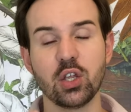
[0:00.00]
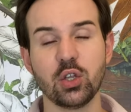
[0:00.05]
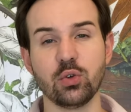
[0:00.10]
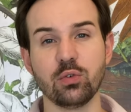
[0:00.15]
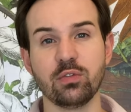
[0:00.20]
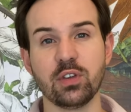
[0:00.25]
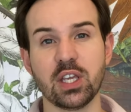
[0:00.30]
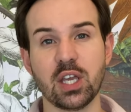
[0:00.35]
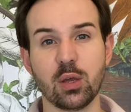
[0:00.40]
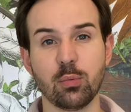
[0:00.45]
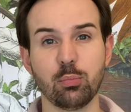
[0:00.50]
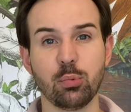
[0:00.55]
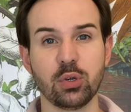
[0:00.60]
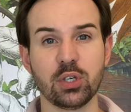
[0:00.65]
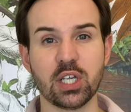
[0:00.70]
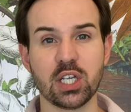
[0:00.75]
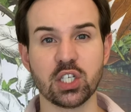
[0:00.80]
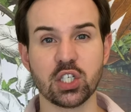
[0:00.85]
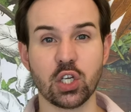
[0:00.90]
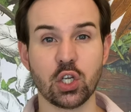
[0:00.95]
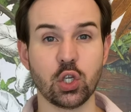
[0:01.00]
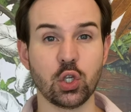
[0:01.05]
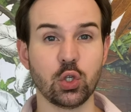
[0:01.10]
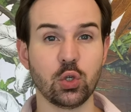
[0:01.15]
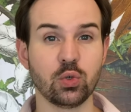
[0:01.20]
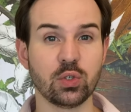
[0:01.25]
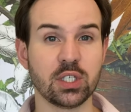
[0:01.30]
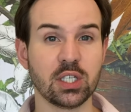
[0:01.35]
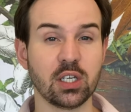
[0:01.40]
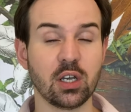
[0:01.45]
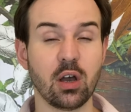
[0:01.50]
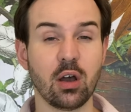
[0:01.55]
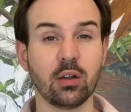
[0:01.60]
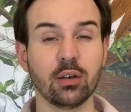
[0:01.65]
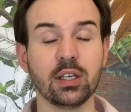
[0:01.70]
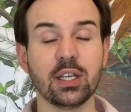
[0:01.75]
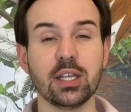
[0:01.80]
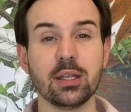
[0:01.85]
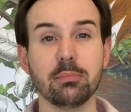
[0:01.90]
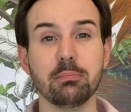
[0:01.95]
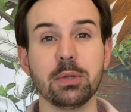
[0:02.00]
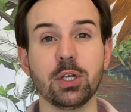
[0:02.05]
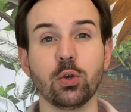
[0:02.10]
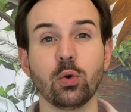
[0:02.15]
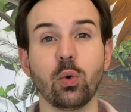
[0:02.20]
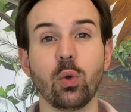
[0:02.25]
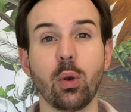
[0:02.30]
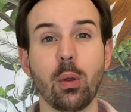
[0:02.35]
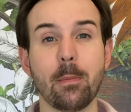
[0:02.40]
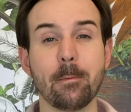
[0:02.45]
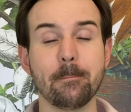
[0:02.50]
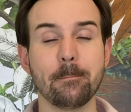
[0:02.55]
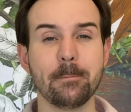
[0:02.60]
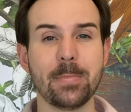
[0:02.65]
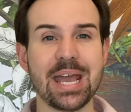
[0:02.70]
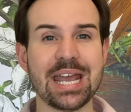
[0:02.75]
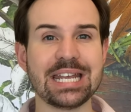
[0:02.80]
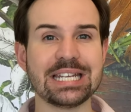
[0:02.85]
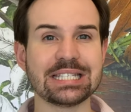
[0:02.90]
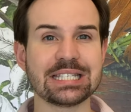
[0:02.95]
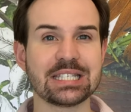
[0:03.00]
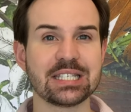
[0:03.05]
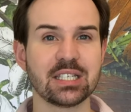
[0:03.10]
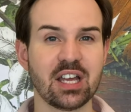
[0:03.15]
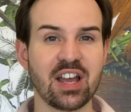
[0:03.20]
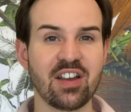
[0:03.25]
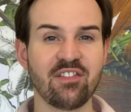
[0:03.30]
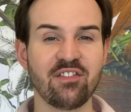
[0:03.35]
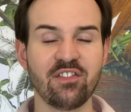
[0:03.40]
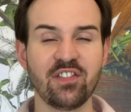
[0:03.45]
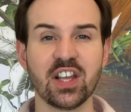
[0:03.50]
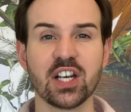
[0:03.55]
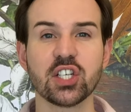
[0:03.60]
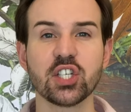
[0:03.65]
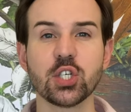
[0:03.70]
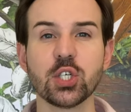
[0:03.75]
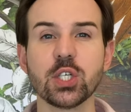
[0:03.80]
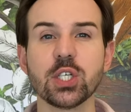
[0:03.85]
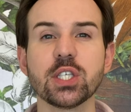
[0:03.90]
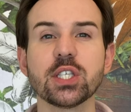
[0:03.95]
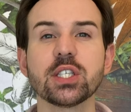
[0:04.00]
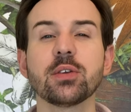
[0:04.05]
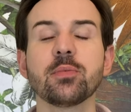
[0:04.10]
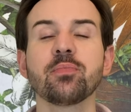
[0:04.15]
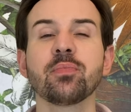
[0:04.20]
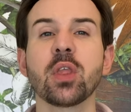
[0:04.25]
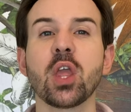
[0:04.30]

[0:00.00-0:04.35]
U V A protection using only mineral-based filters.